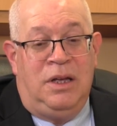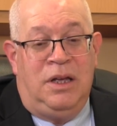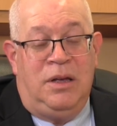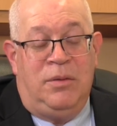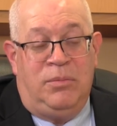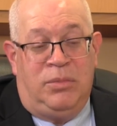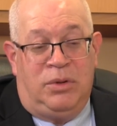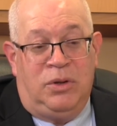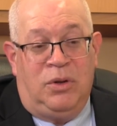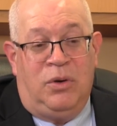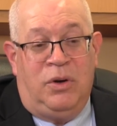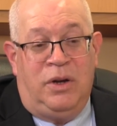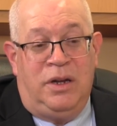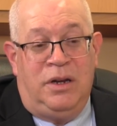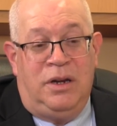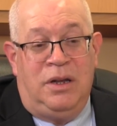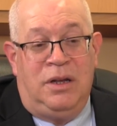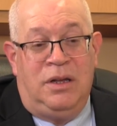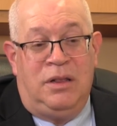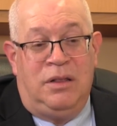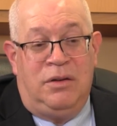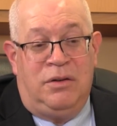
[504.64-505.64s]

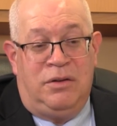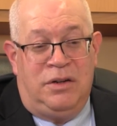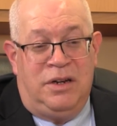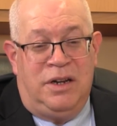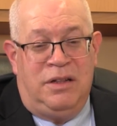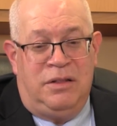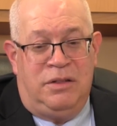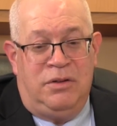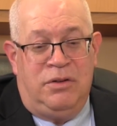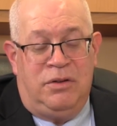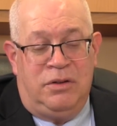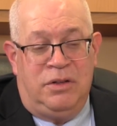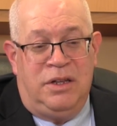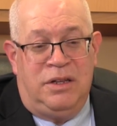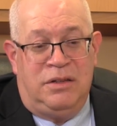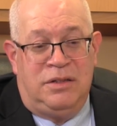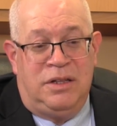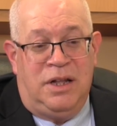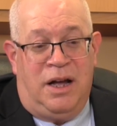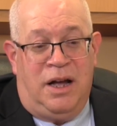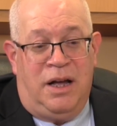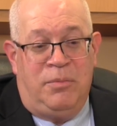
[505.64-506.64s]
employed during
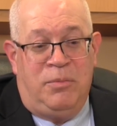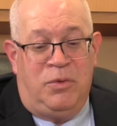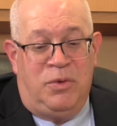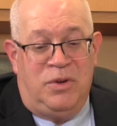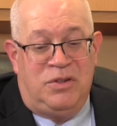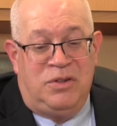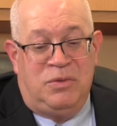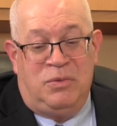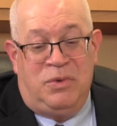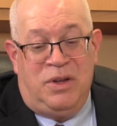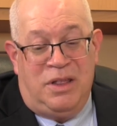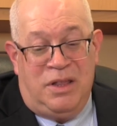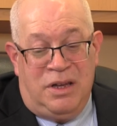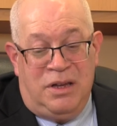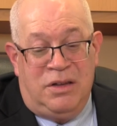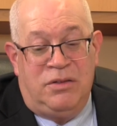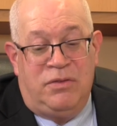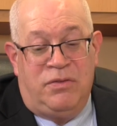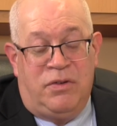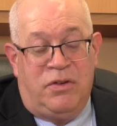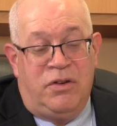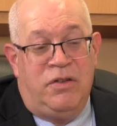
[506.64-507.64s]
this time, which we
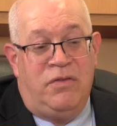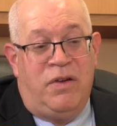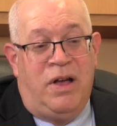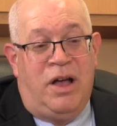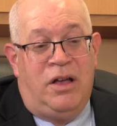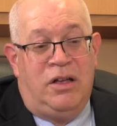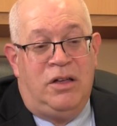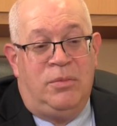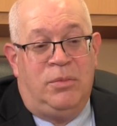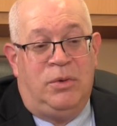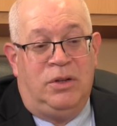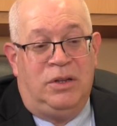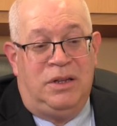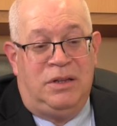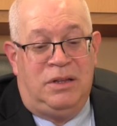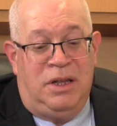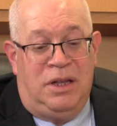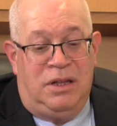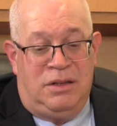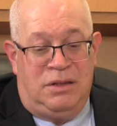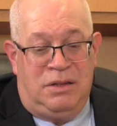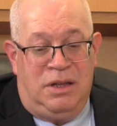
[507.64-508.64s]
think is very valuable.
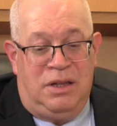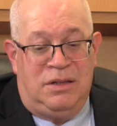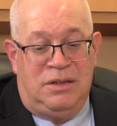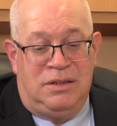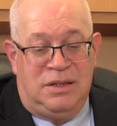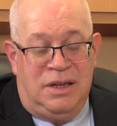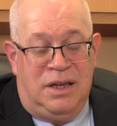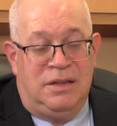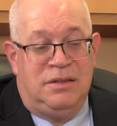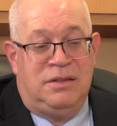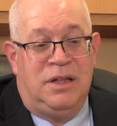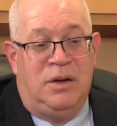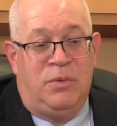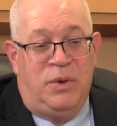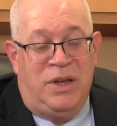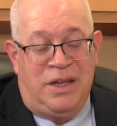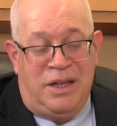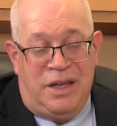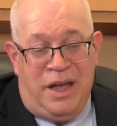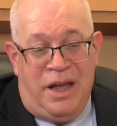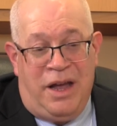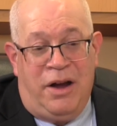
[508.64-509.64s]
It says that
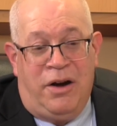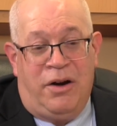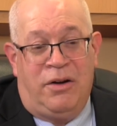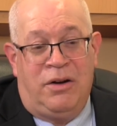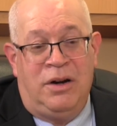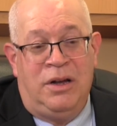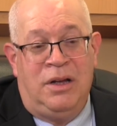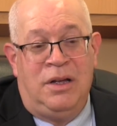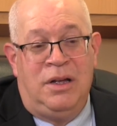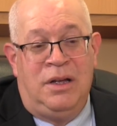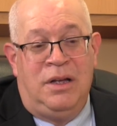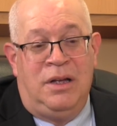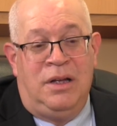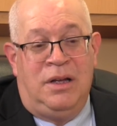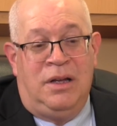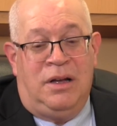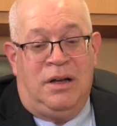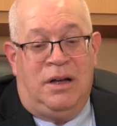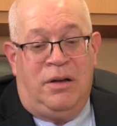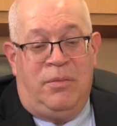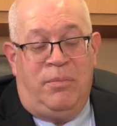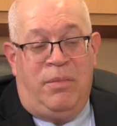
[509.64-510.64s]
we care
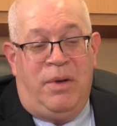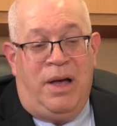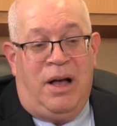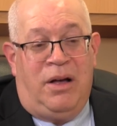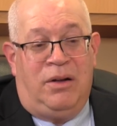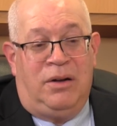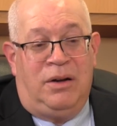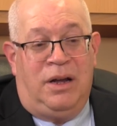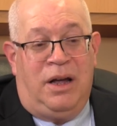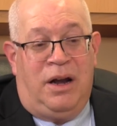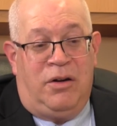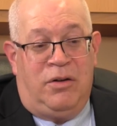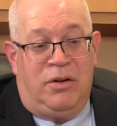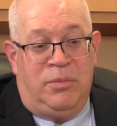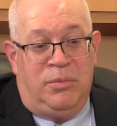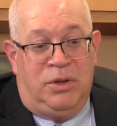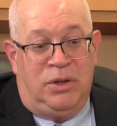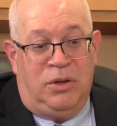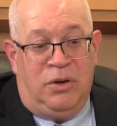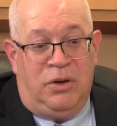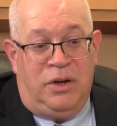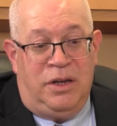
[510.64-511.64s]
about our
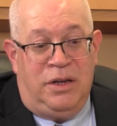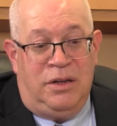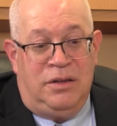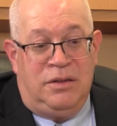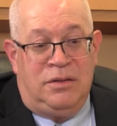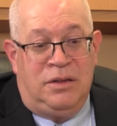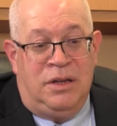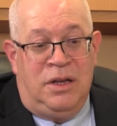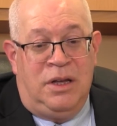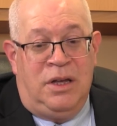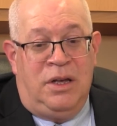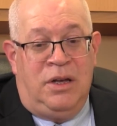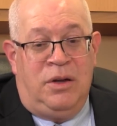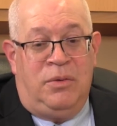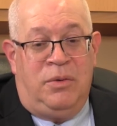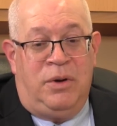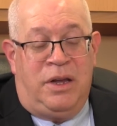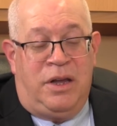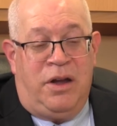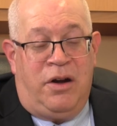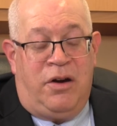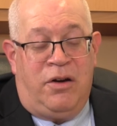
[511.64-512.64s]
employees.
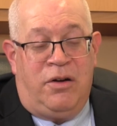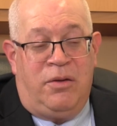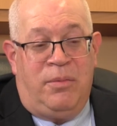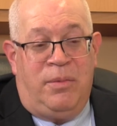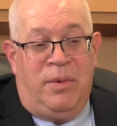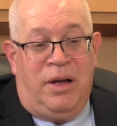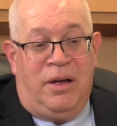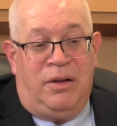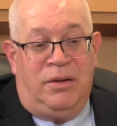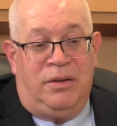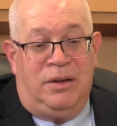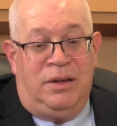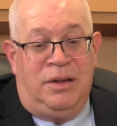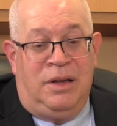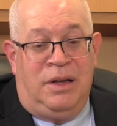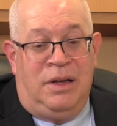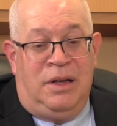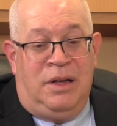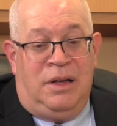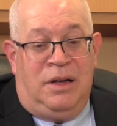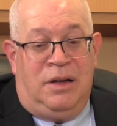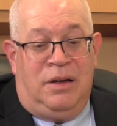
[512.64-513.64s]
We care about
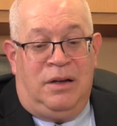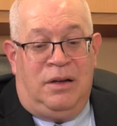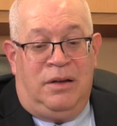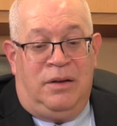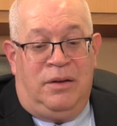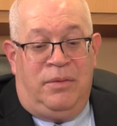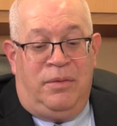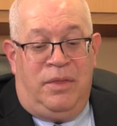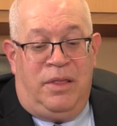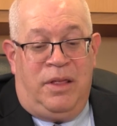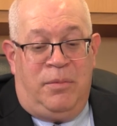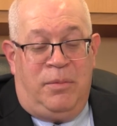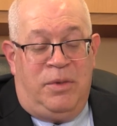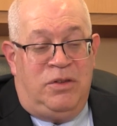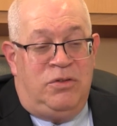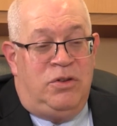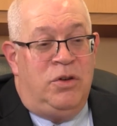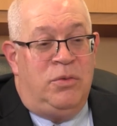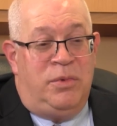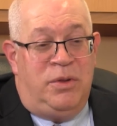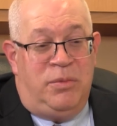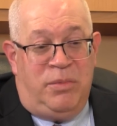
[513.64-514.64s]
them
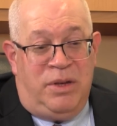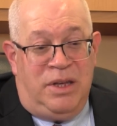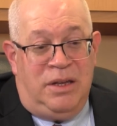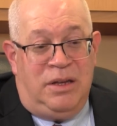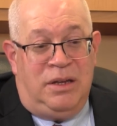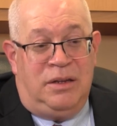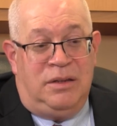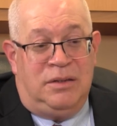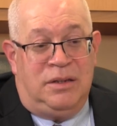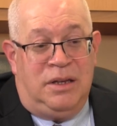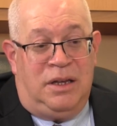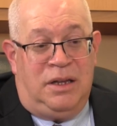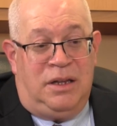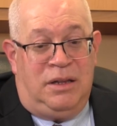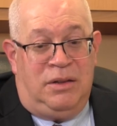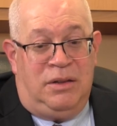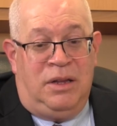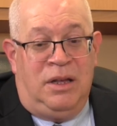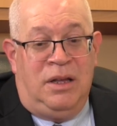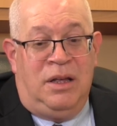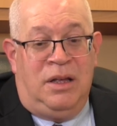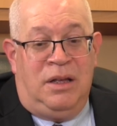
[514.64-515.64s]
as human beings,
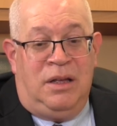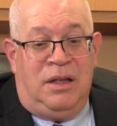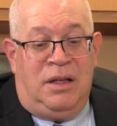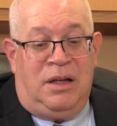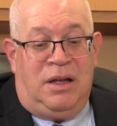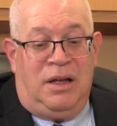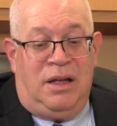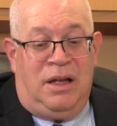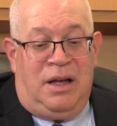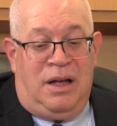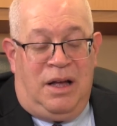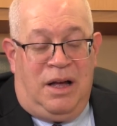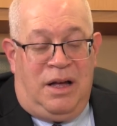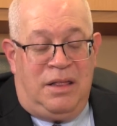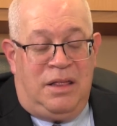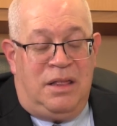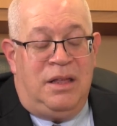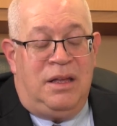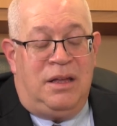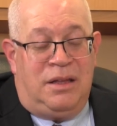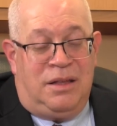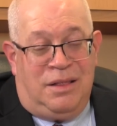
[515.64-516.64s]
and I
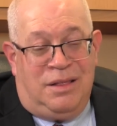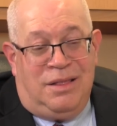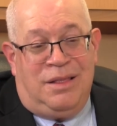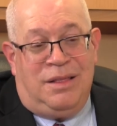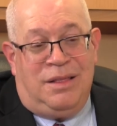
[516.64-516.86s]
think